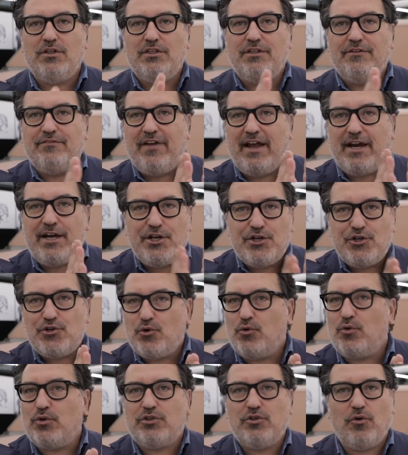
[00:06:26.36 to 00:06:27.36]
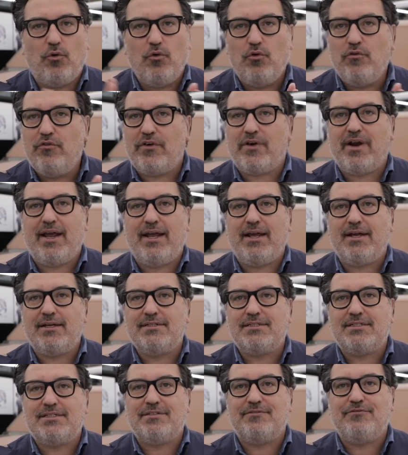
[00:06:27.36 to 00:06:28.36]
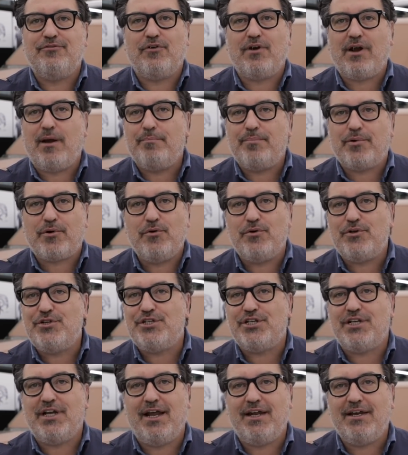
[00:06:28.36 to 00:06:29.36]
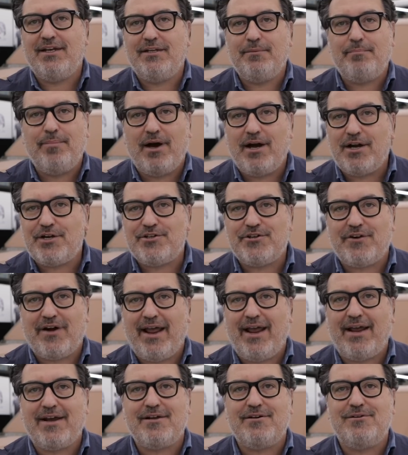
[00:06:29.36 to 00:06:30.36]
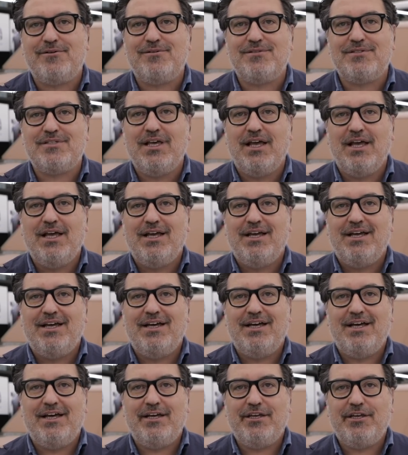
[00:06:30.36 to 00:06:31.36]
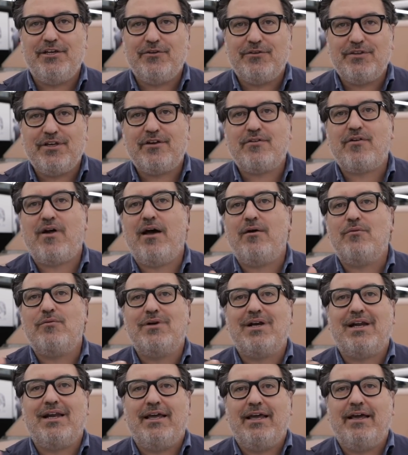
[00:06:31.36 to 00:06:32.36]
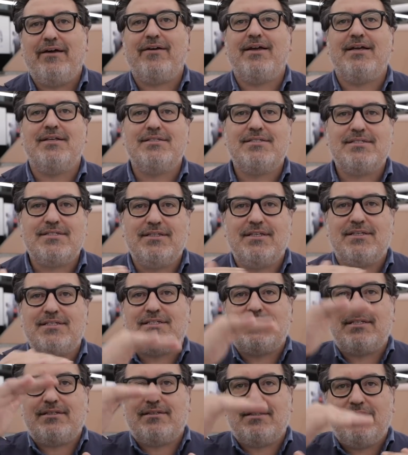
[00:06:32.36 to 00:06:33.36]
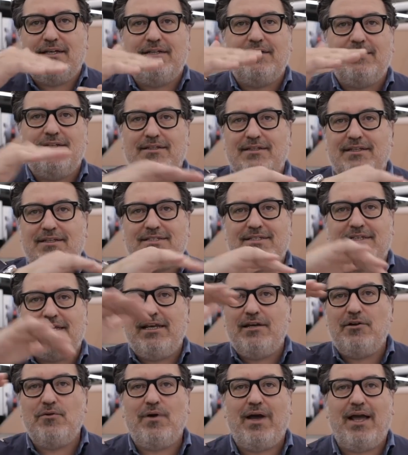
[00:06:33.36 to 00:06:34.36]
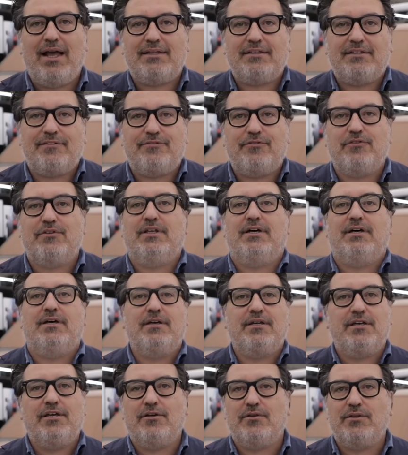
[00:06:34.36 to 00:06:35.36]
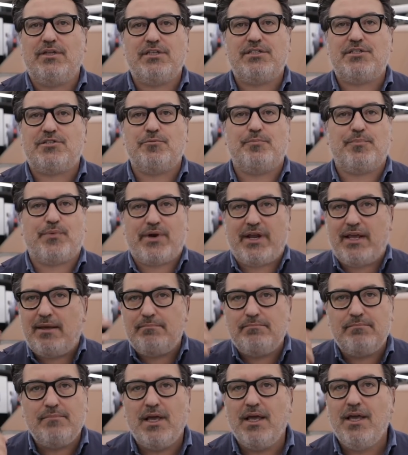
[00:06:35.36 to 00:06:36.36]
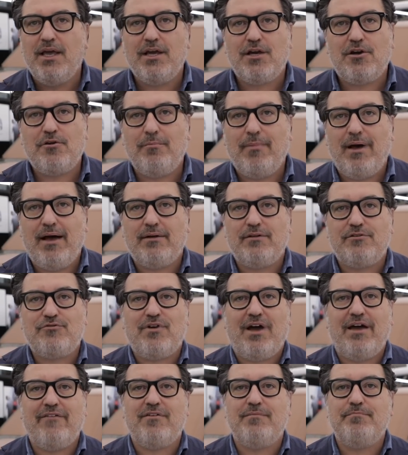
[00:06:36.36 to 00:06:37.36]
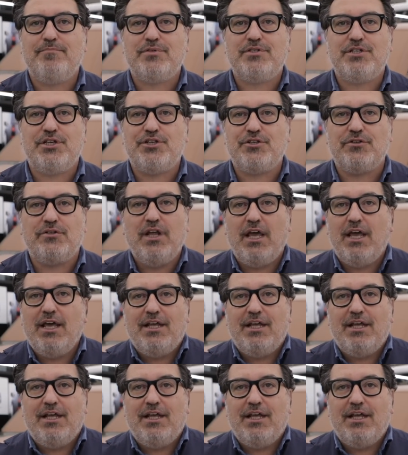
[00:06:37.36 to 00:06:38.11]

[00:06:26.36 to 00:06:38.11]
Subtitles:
very short overhangs for approach and departure angles, the ground clearance, the silhouette for the, this supreme command driving position,